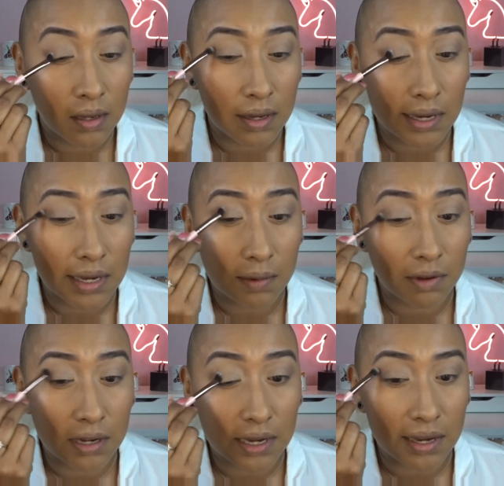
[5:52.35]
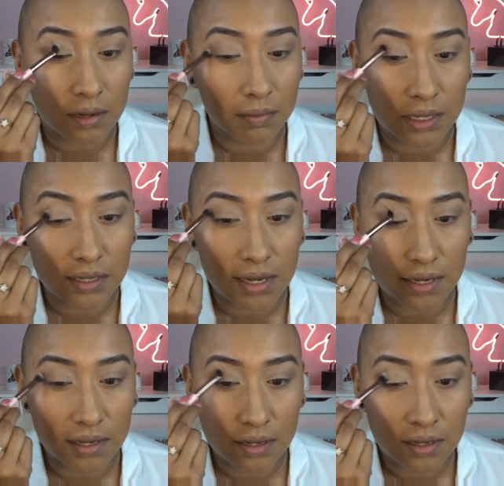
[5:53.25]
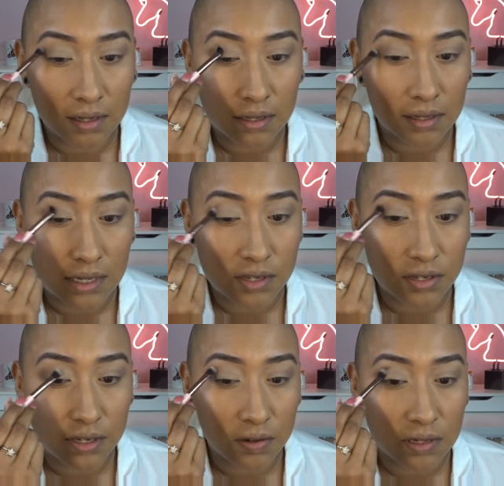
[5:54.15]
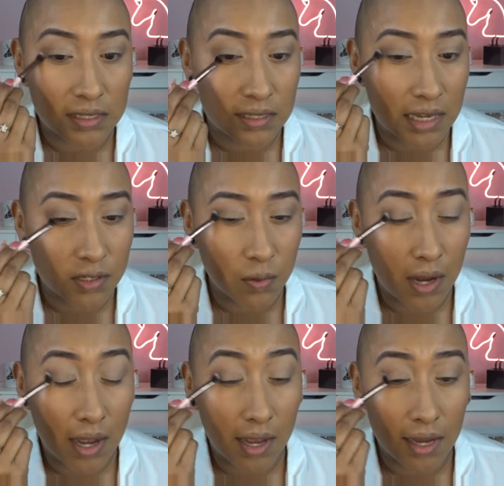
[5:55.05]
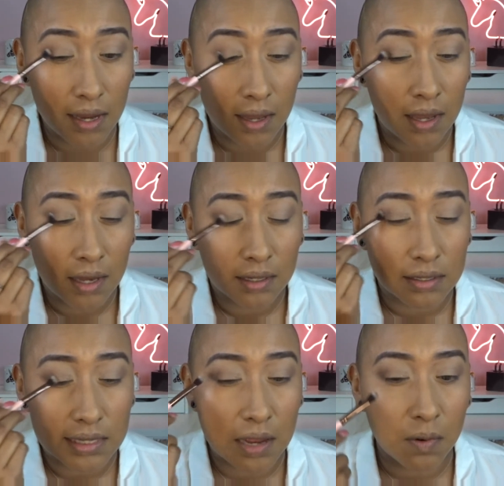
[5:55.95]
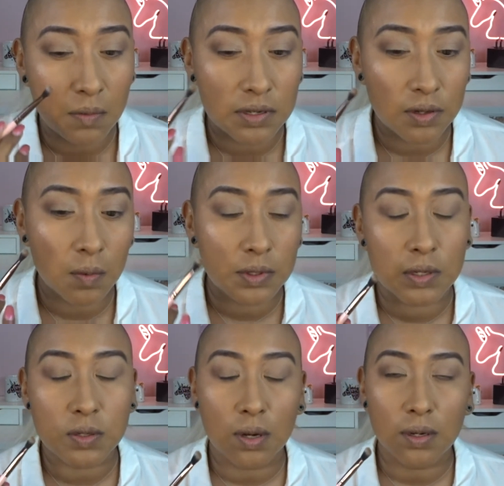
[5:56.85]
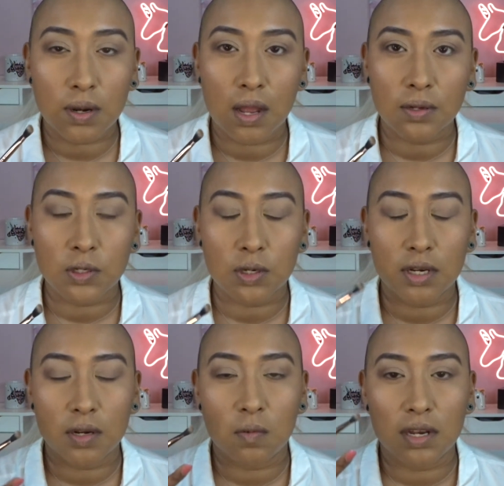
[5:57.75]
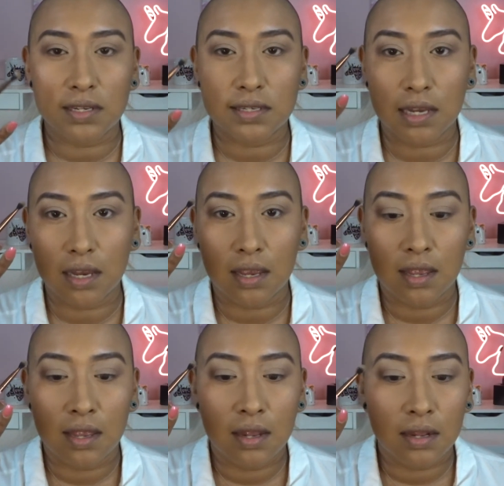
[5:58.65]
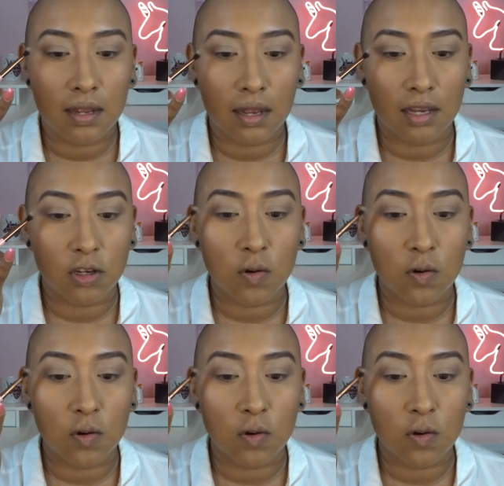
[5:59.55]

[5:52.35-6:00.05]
and I'm gonna go ahead and blend that into the crease, not too high, because now when we start with the darker colors, you're gonna want to say you